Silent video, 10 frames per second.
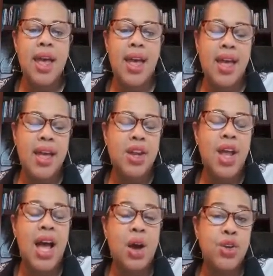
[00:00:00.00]
And
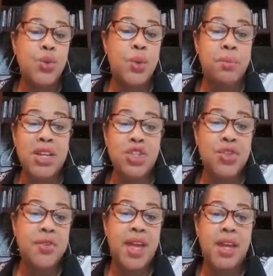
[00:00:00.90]
how you would
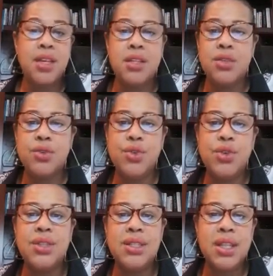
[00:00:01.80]
measure that is through
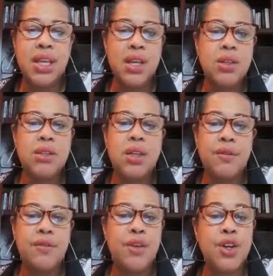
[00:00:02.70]
your sales
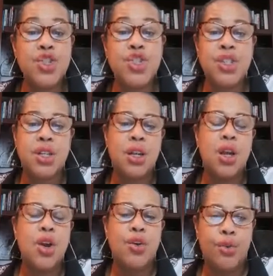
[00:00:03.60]
conversion
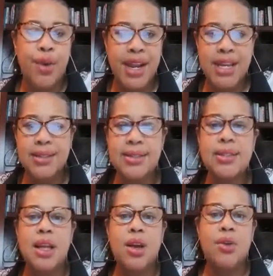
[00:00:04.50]
rates,
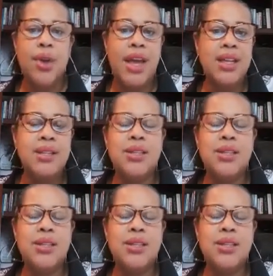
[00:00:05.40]
right?